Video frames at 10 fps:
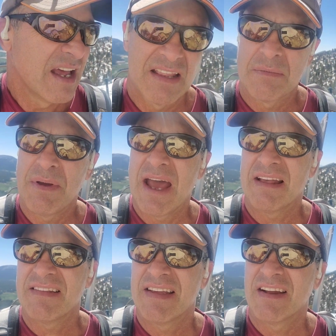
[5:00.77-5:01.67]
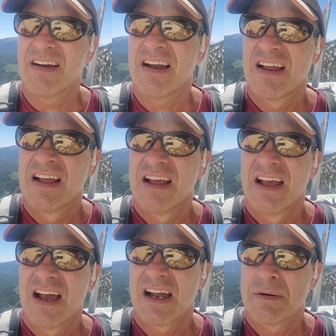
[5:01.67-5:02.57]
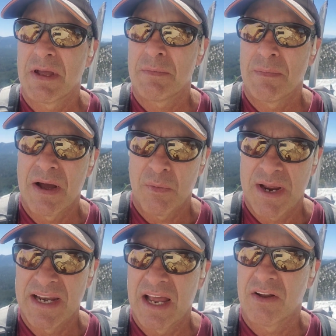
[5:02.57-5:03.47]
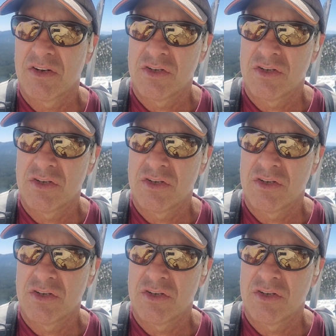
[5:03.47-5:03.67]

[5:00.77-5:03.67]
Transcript: at the pass here. I'm gonna make my way down